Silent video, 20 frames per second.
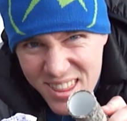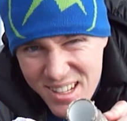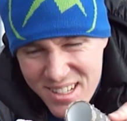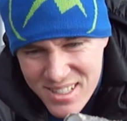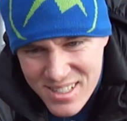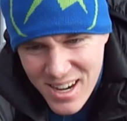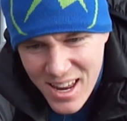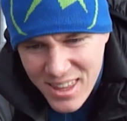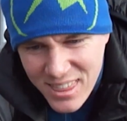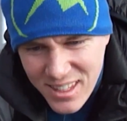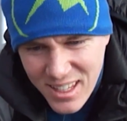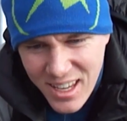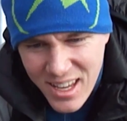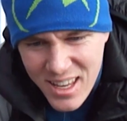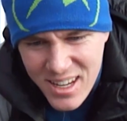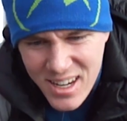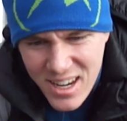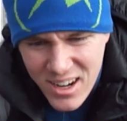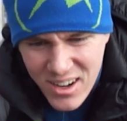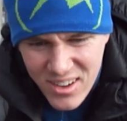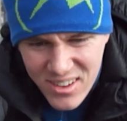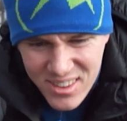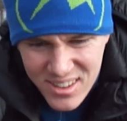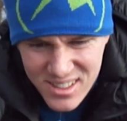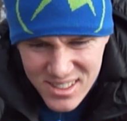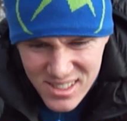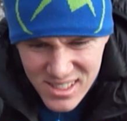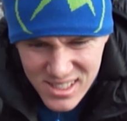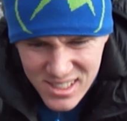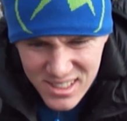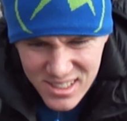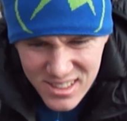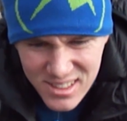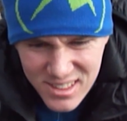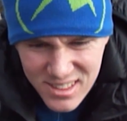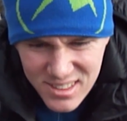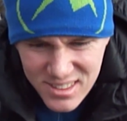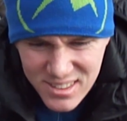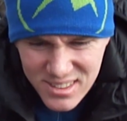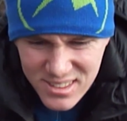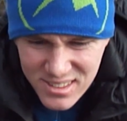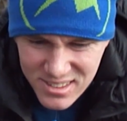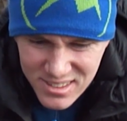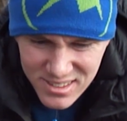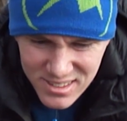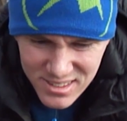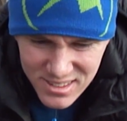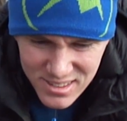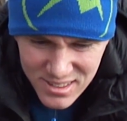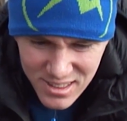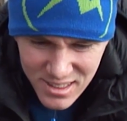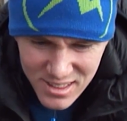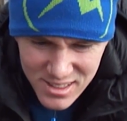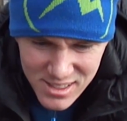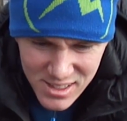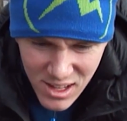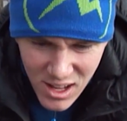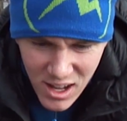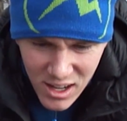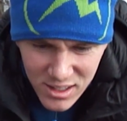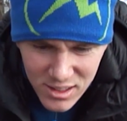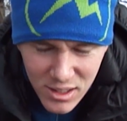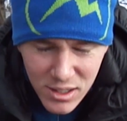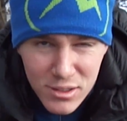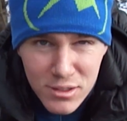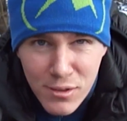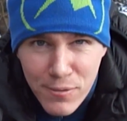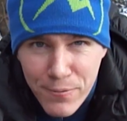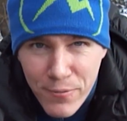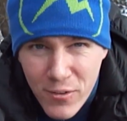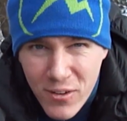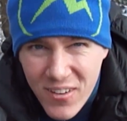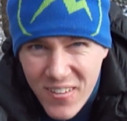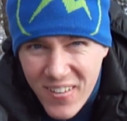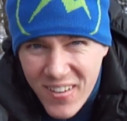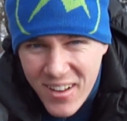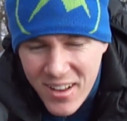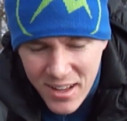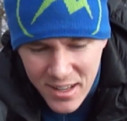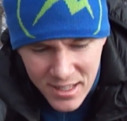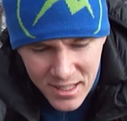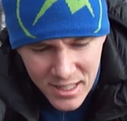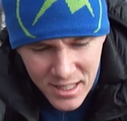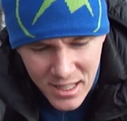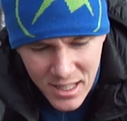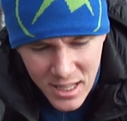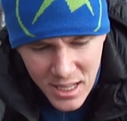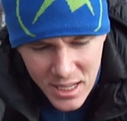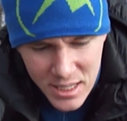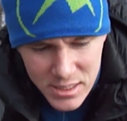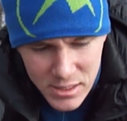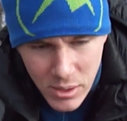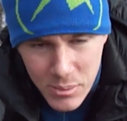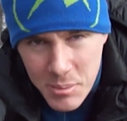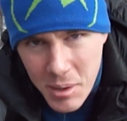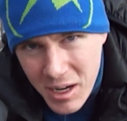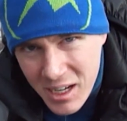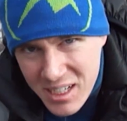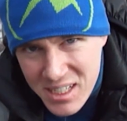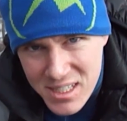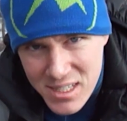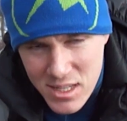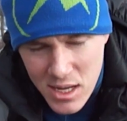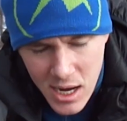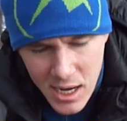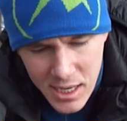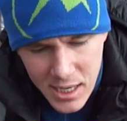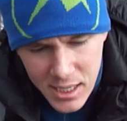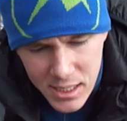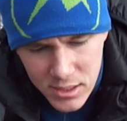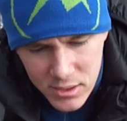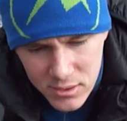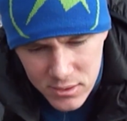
there's nothing in here, and this log looks full, so I'm not gonna sign it.